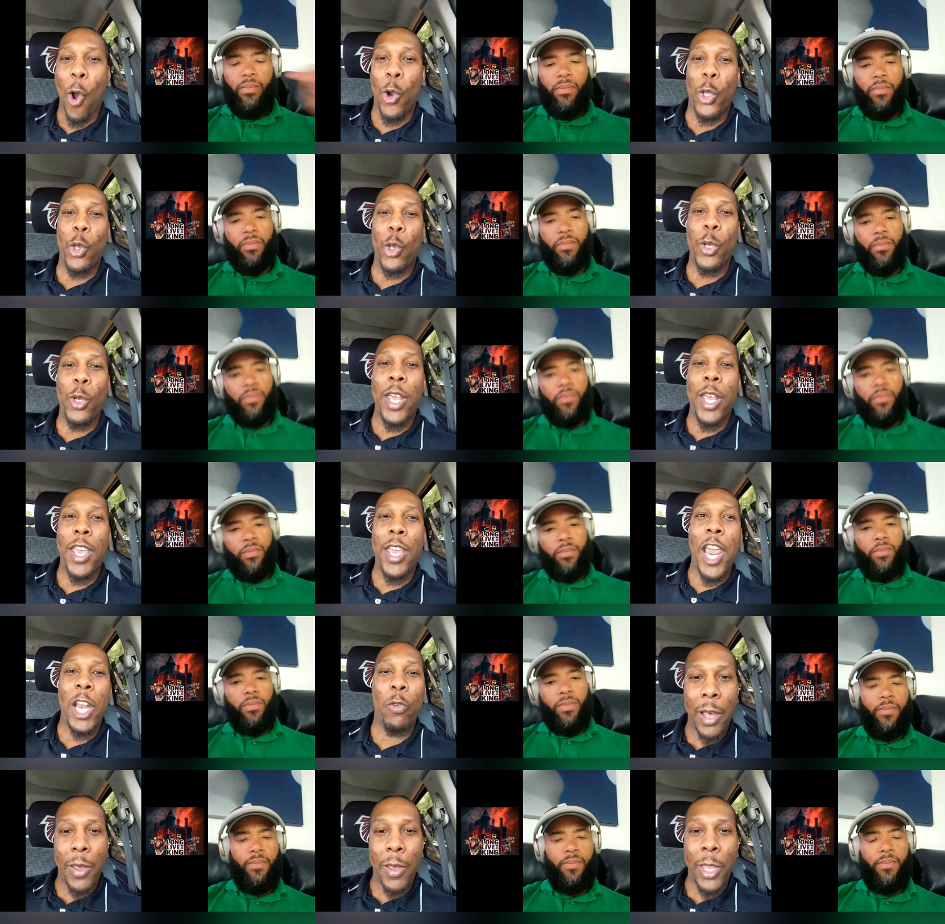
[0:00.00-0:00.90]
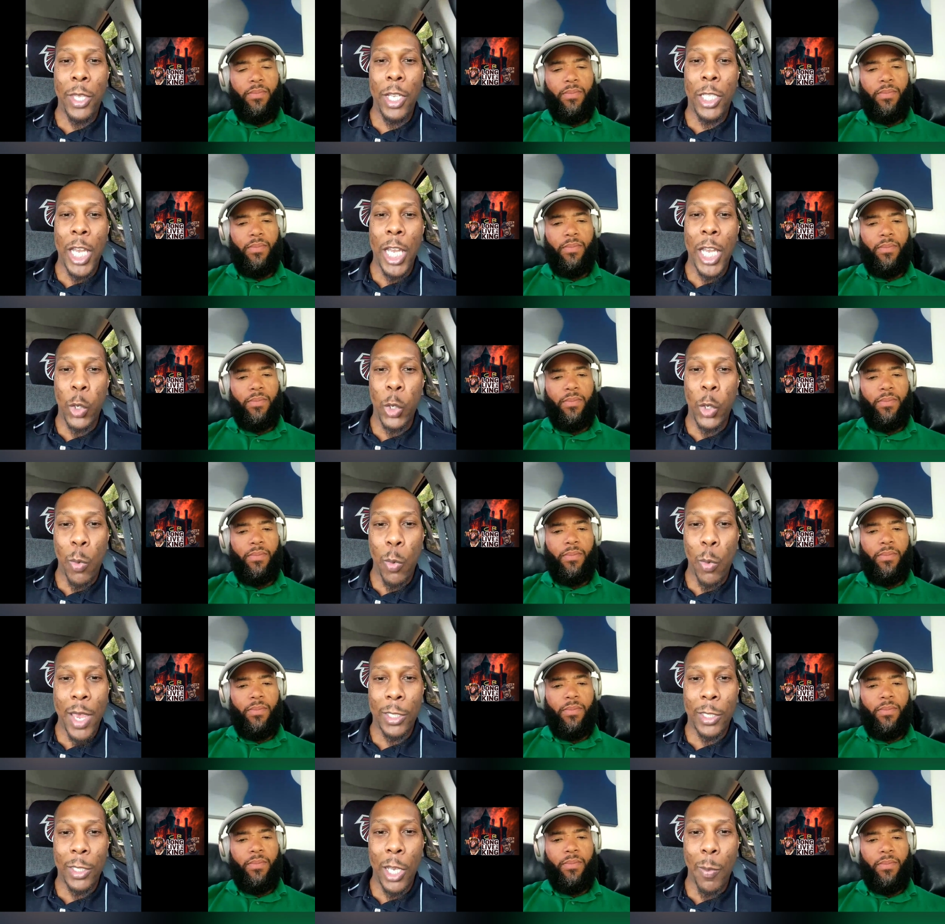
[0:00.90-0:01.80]
Speaker 1: Or do you think um, Anthony Joshua
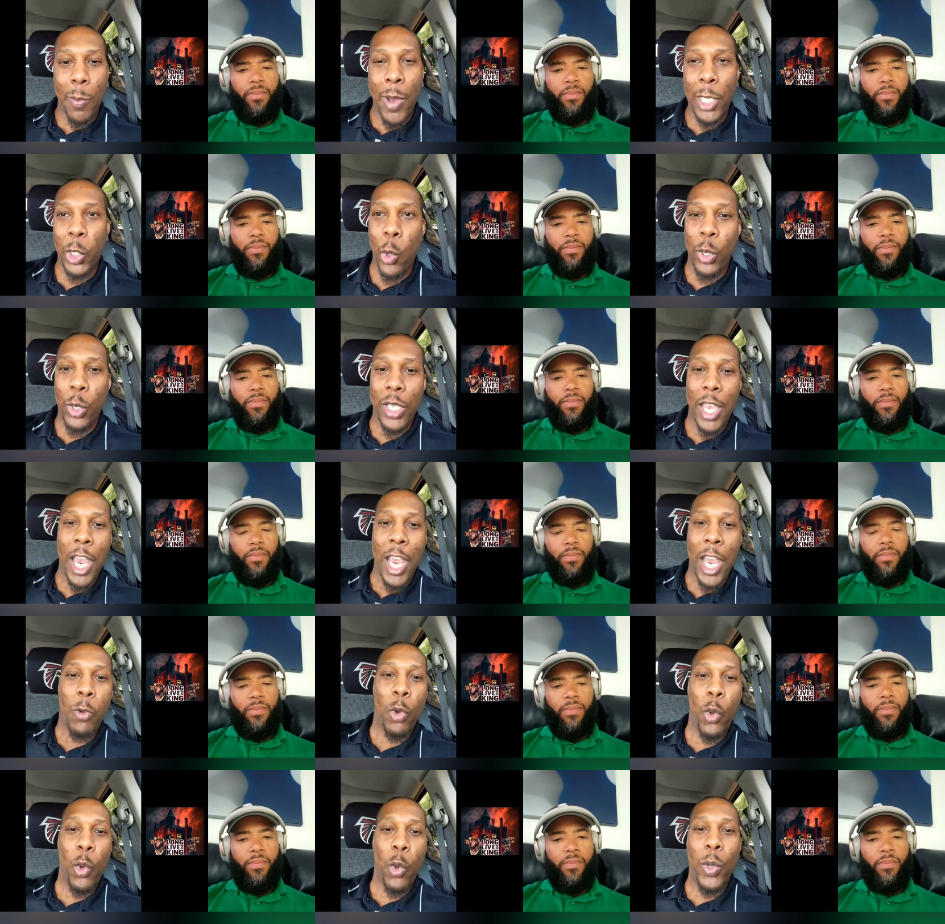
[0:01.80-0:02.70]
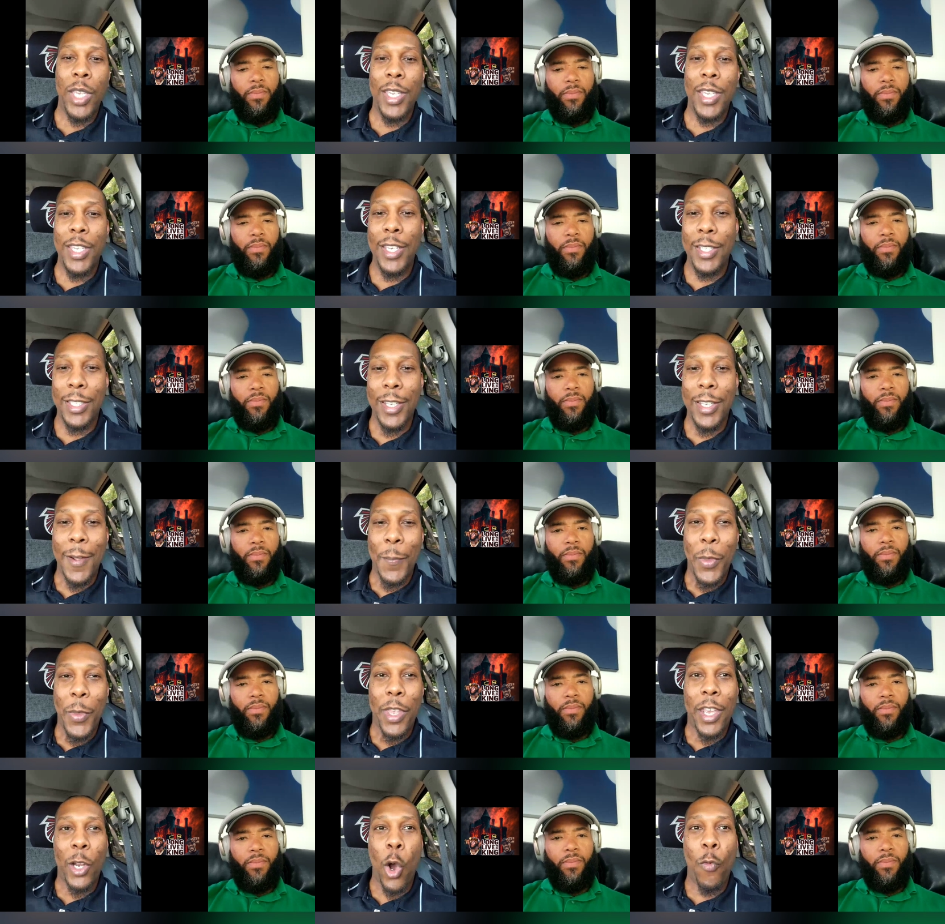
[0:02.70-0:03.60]
messed up by choosing Andy Ruiz
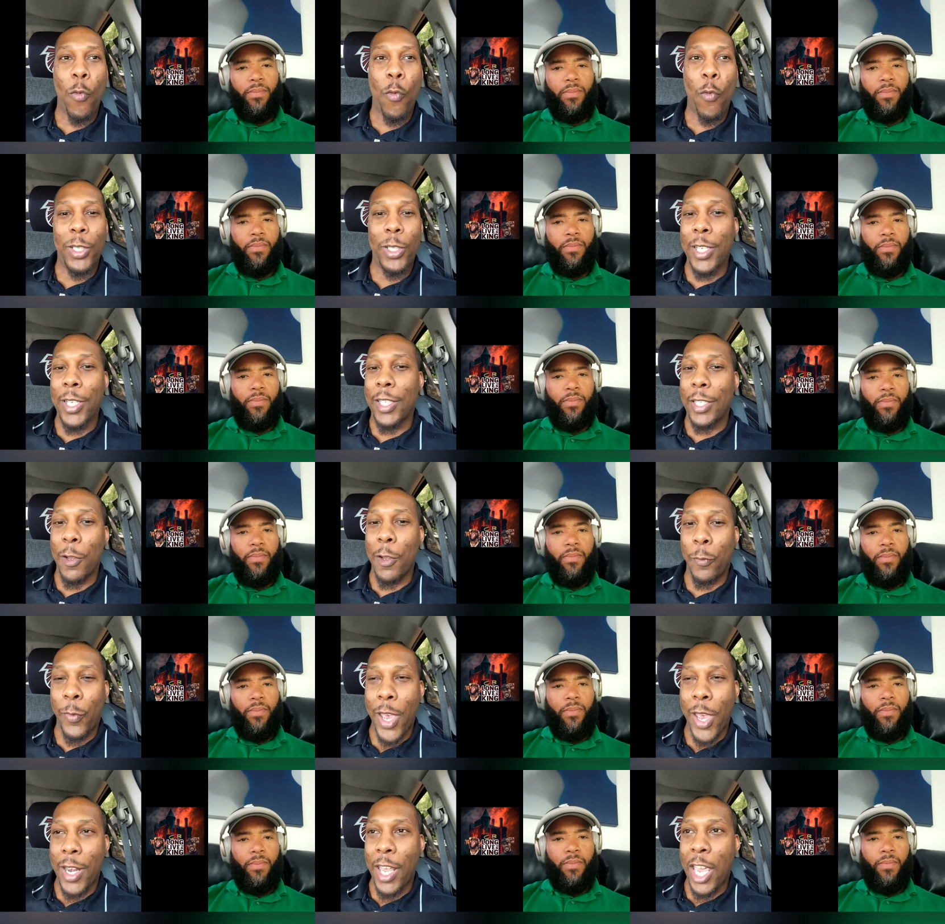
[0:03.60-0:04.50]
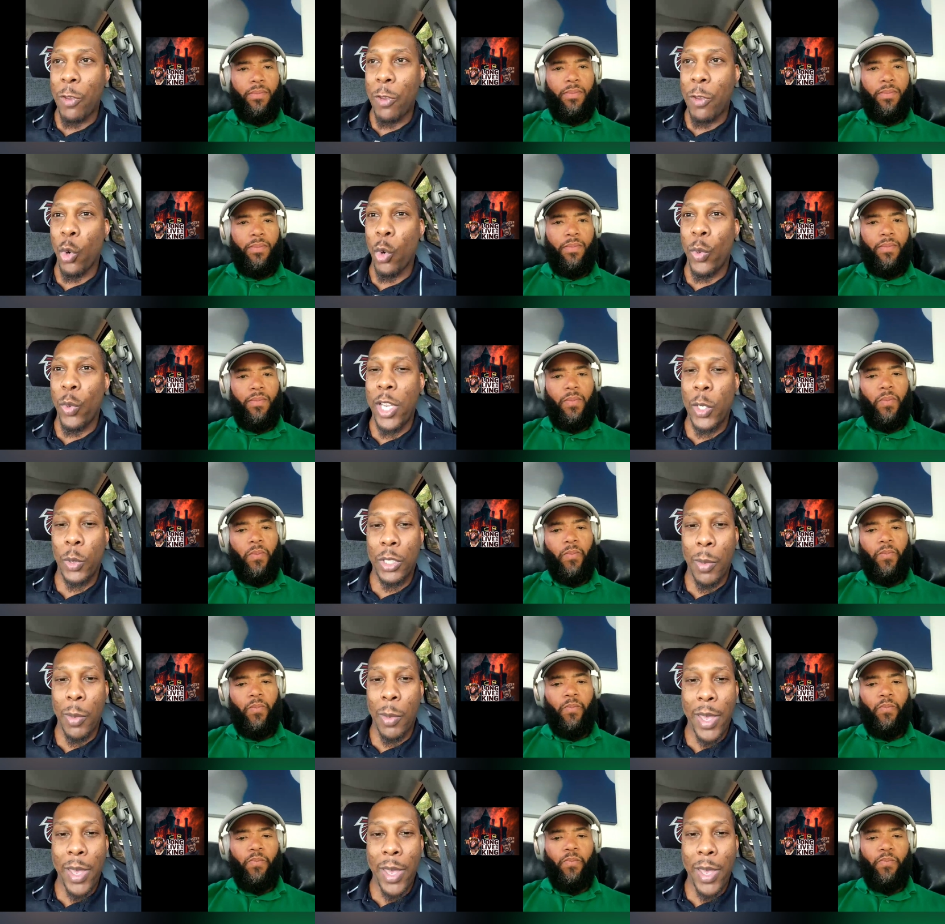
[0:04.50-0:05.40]
and overlooking the fact that Andy Ruiz
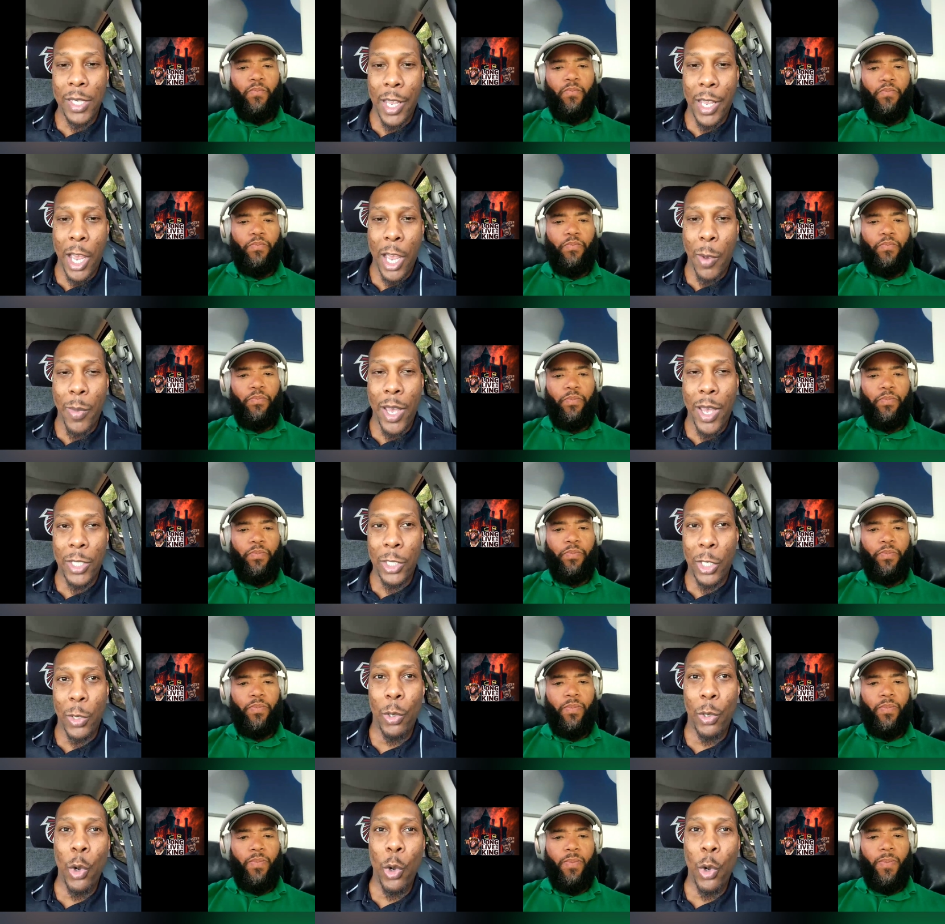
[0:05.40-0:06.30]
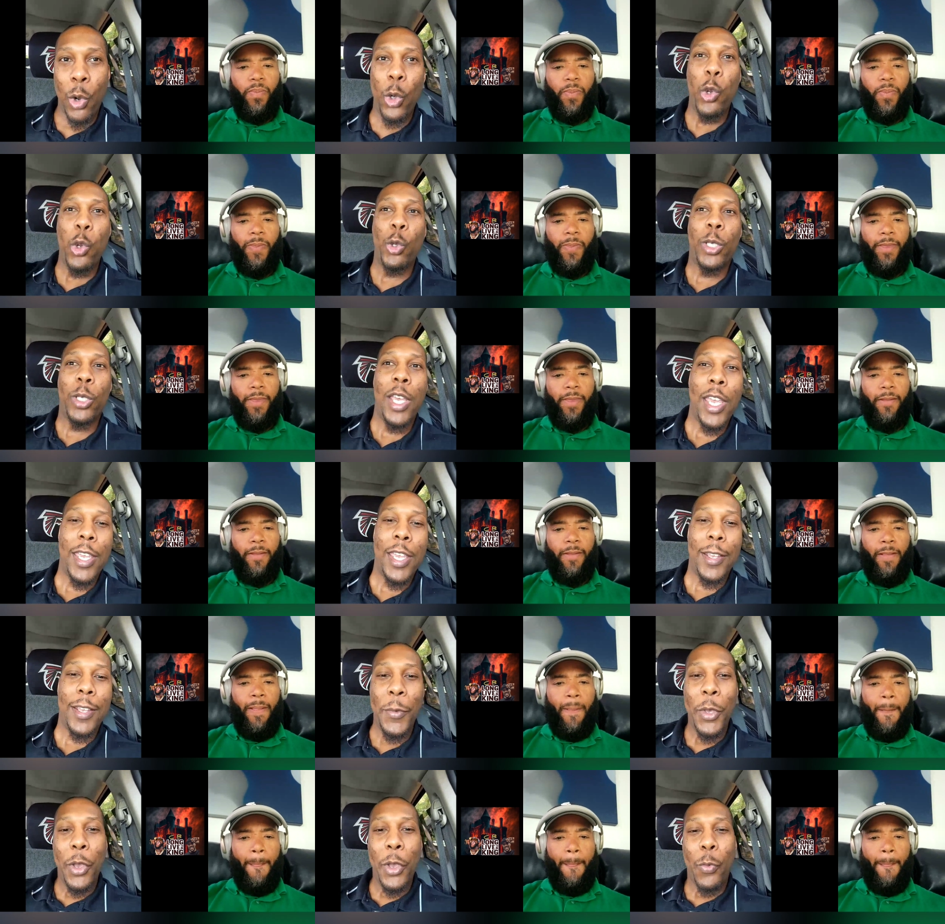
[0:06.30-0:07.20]
was a bad style matchup? Who do you
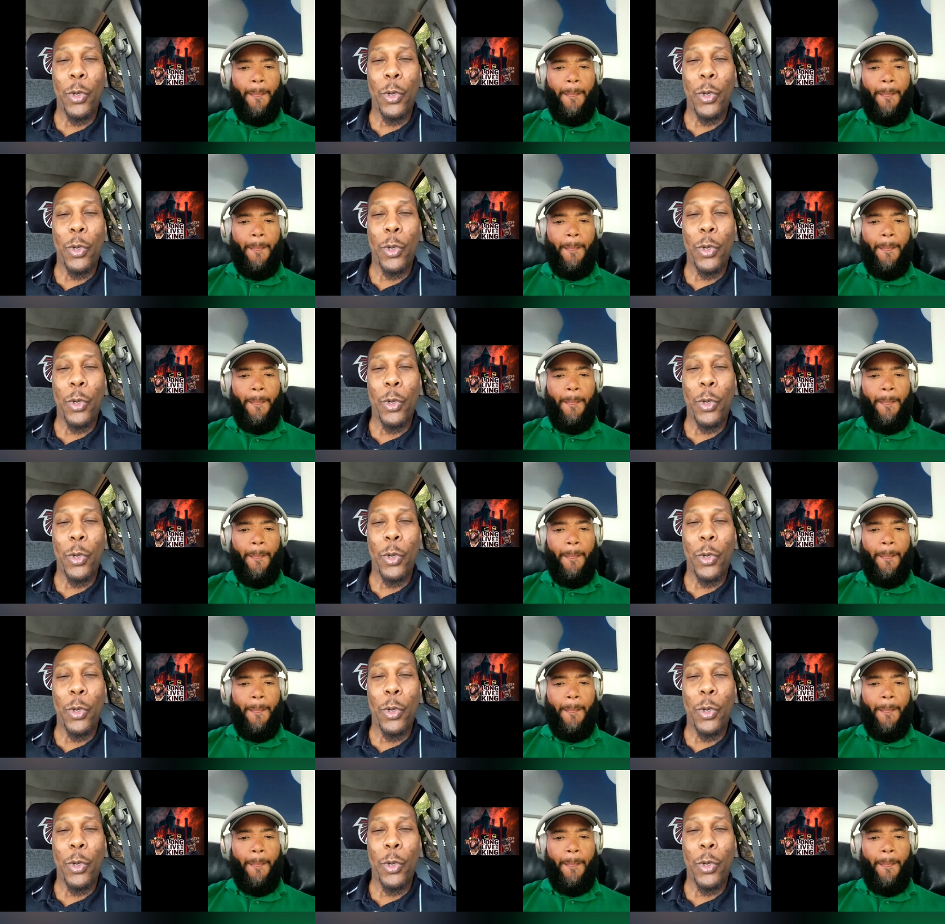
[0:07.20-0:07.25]
think